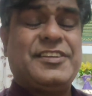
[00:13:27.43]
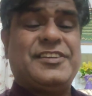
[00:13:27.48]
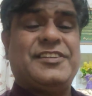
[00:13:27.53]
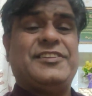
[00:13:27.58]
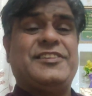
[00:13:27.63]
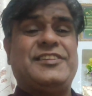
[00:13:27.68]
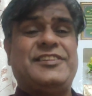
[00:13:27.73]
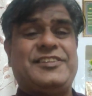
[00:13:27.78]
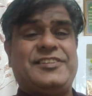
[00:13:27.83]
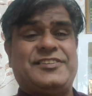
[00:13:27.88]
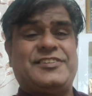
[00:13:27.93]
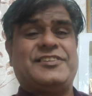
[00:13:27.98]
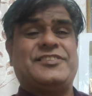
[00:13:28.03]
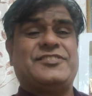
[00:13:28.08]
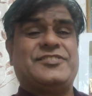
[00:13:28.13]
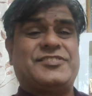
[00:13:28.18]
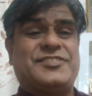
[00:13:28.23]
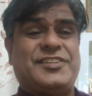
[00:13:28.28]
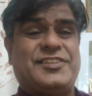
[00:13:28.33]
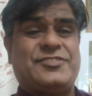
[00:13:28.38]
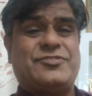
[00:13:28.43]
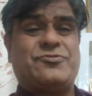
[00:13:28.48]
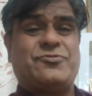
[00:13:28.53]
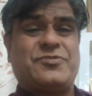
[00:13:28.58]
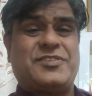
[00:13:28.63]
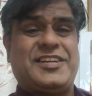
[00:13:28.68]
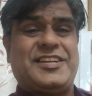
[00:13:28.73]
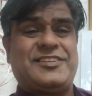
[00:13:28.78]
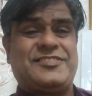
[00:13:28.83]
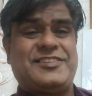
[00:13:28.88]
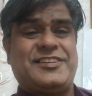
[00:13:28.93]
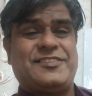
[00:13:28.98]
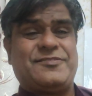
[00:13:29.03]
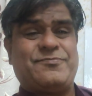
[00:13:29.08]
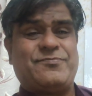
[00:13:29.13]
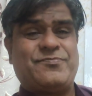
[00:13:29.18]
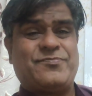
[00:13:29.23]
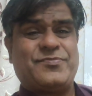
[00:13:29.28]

leaders sit together